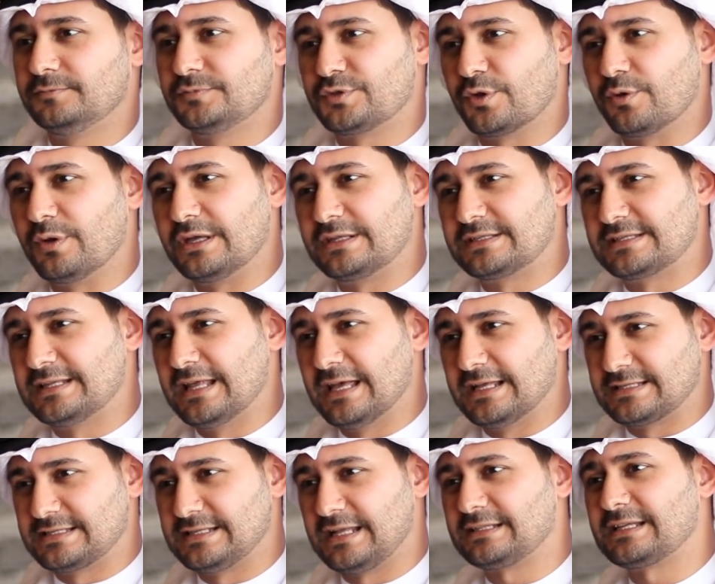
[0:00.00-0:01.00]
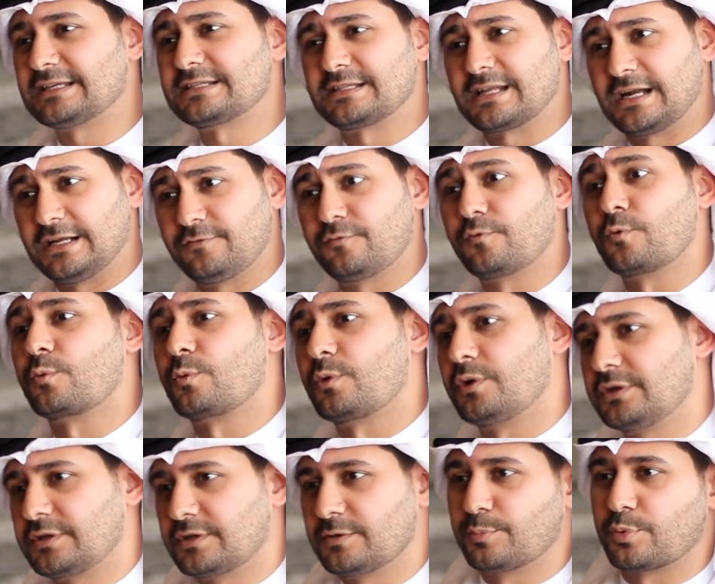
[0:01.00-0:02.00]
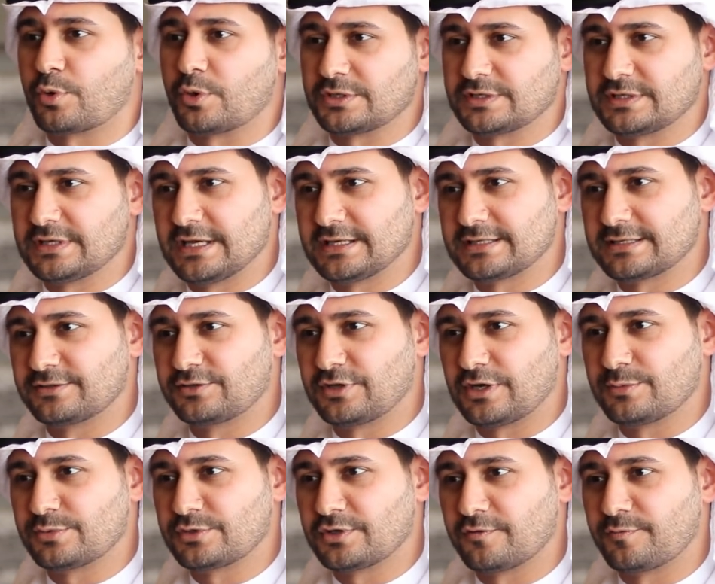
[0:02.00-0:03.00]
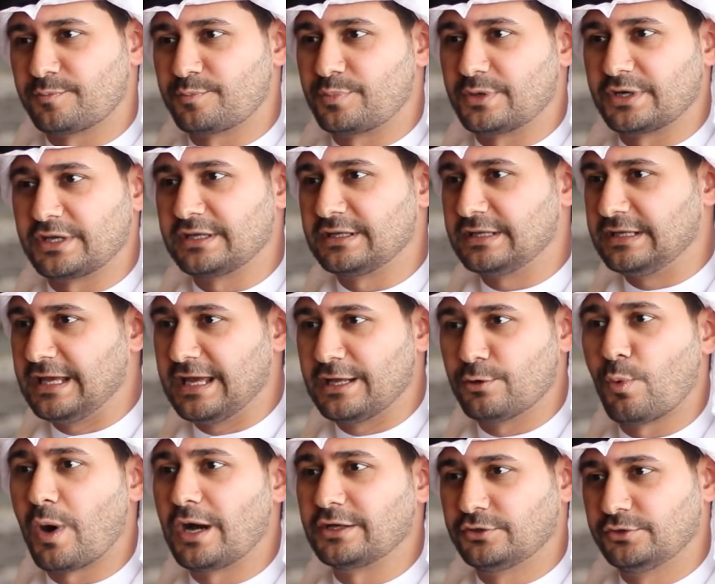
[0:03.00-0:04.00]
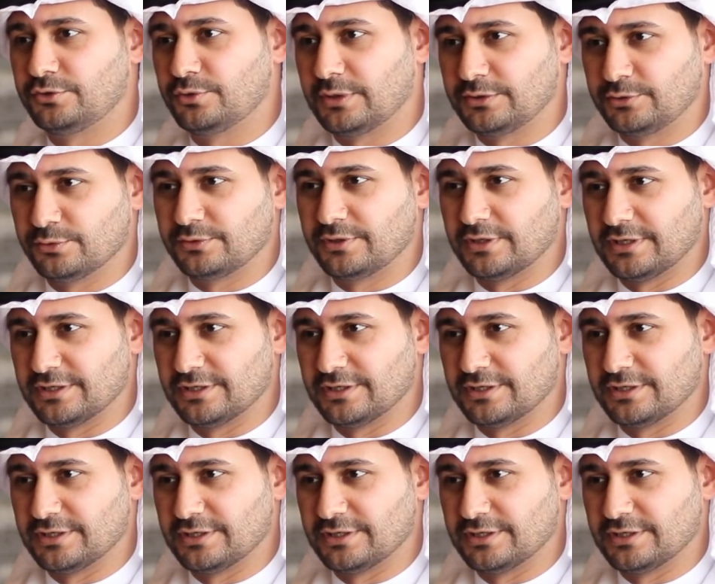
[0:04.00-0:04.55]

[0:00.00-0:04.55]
So it's not a straightforward process in terms of bringing E&Y to do a due